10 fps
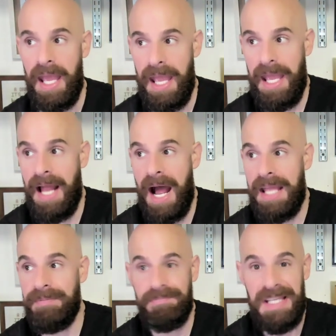and
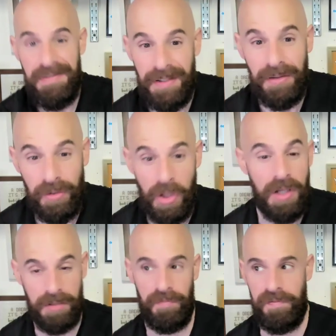I even
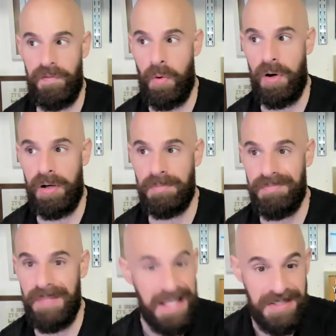look for,
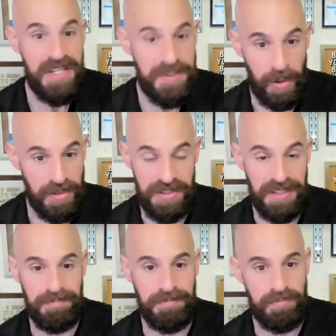is this
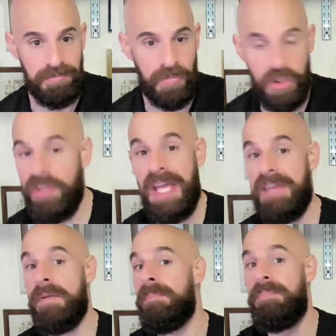person, could they
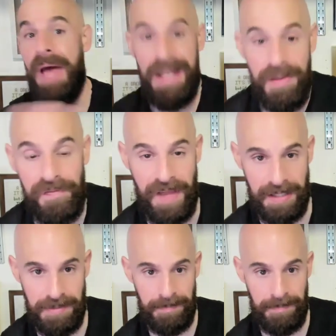even benefit